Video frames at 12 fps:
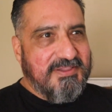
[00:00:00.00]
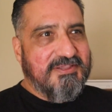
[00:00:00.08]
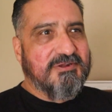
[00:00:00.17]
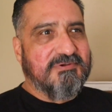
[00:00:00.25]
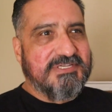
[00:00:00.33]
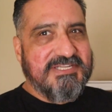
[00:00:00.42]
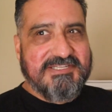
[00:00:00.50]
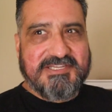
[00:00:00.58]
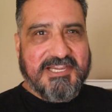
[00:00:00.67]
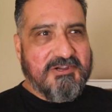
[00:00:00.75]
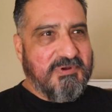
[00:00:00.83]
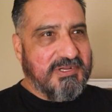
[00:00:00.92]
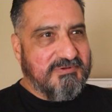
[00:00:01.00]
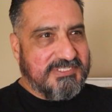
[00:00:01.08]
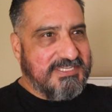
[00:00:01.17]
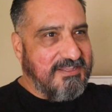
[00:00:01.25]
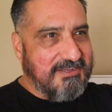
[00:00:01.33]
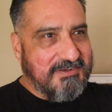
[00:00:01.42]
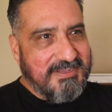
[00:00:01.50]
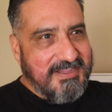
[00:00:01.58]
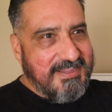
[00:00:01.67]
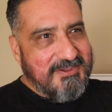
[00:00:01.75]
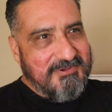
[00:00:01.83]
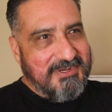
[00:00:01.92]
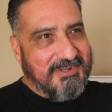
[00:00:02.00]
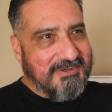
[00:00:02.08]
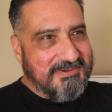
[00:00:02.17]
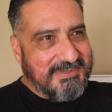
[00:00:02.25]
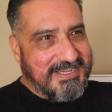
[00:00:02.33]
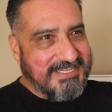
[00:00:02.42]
you know, where DJ Quick was selling, you know,